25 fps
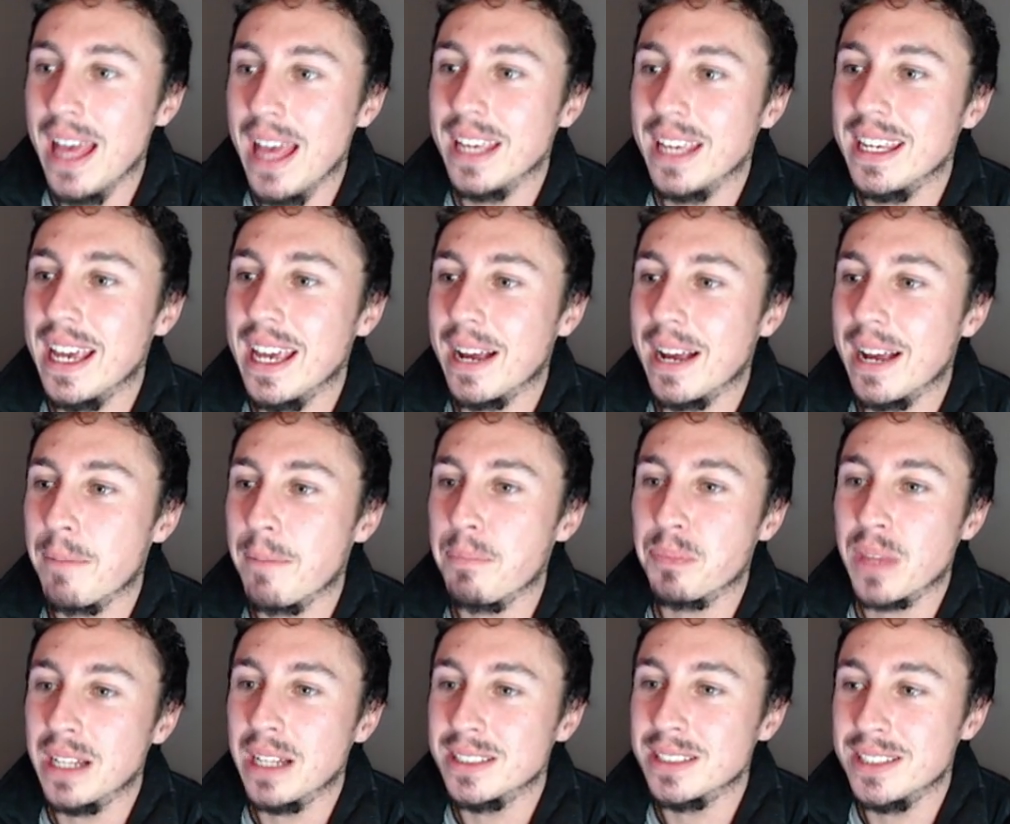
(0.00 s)
Yet
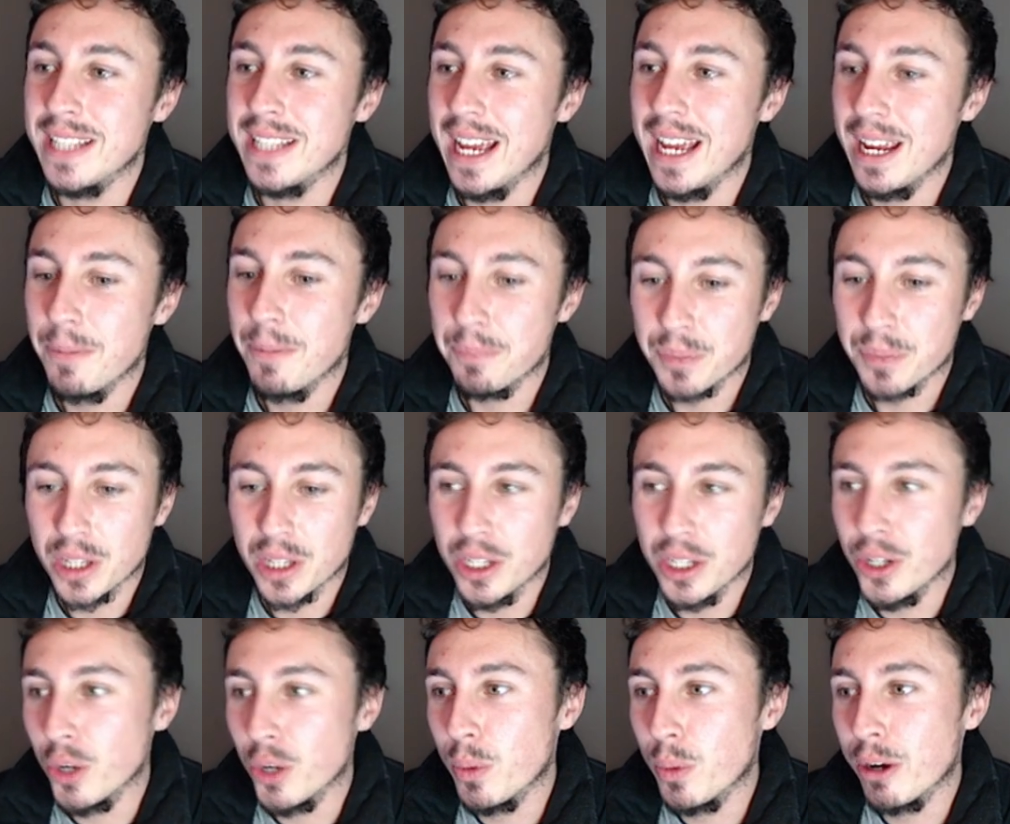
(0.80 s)
today,
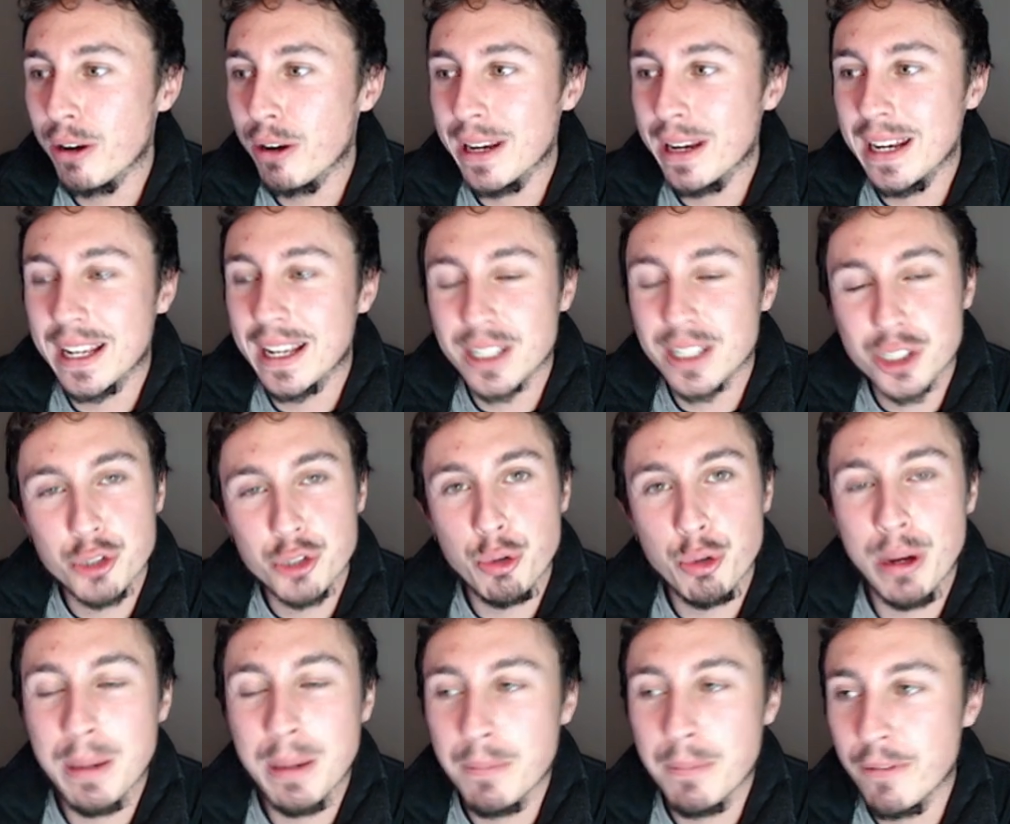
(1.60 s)
you know, we're in
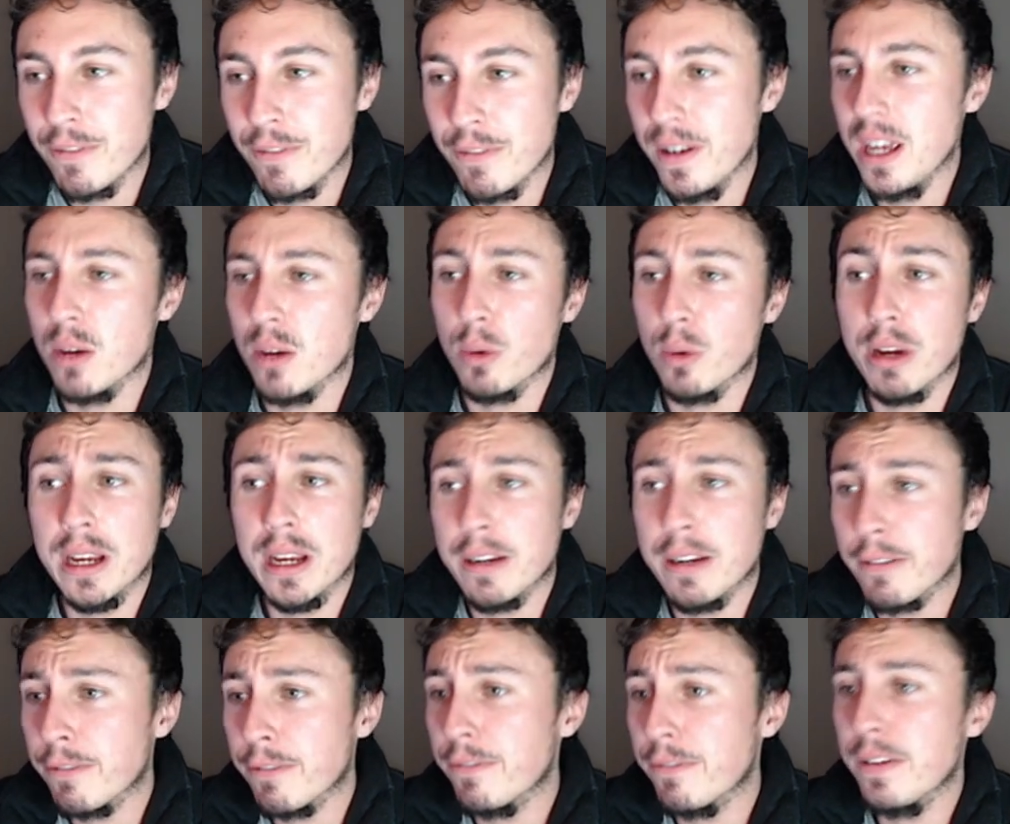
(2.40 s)
extreme fear. We're in
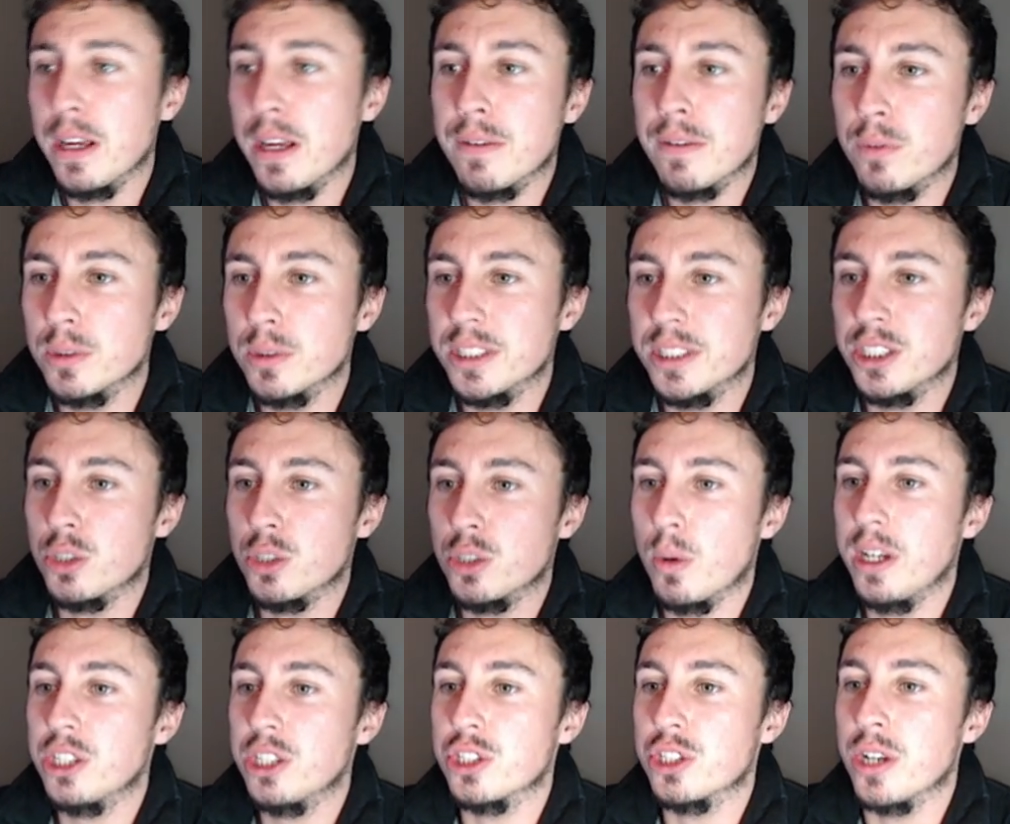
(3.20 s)
a fearful
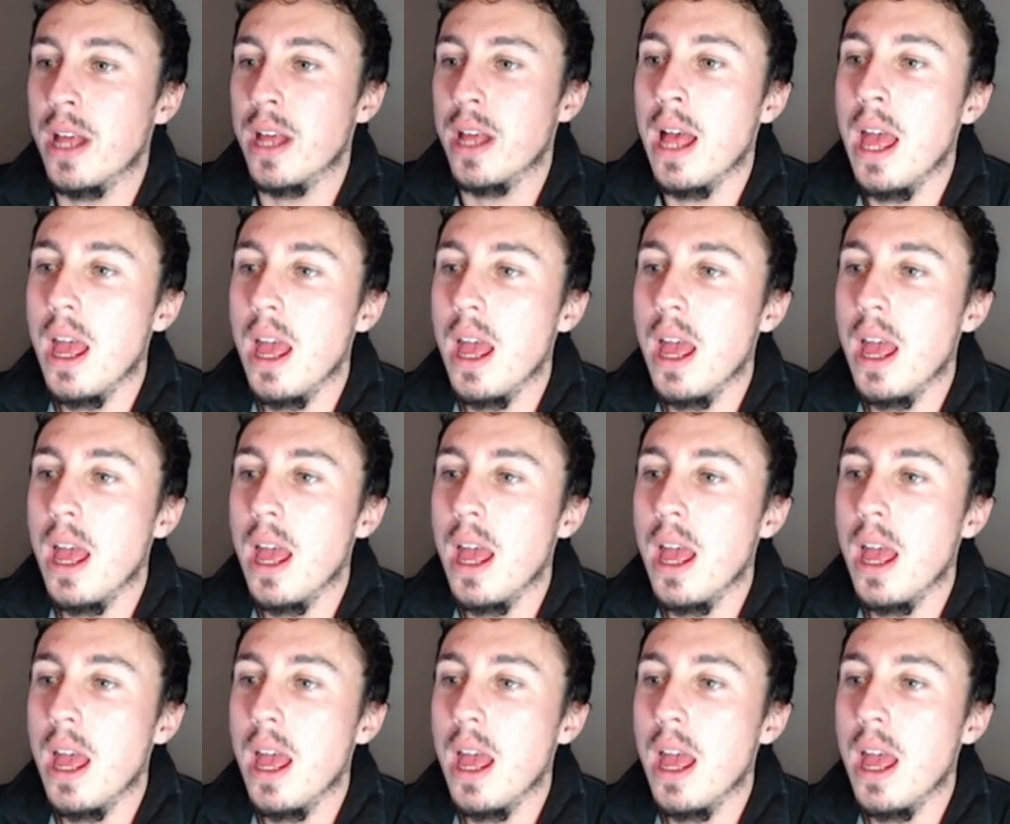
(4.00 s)
situation.